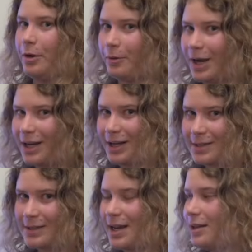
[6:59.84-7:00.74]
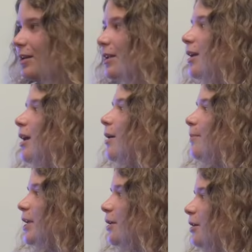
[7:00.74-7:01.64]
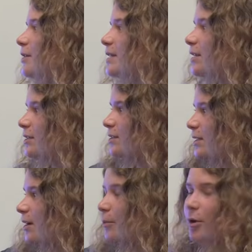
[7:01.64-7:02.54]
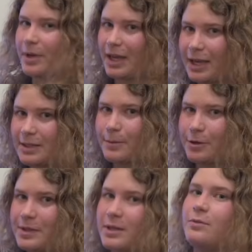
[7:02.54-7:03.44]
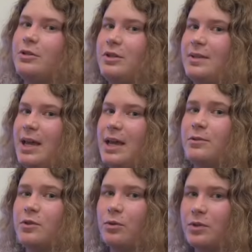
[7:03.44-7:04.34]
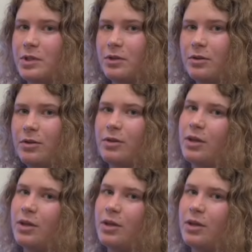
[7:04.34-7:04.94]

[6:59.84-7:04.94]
great extent, because it is a propaganda poster which is aimed towards a youth.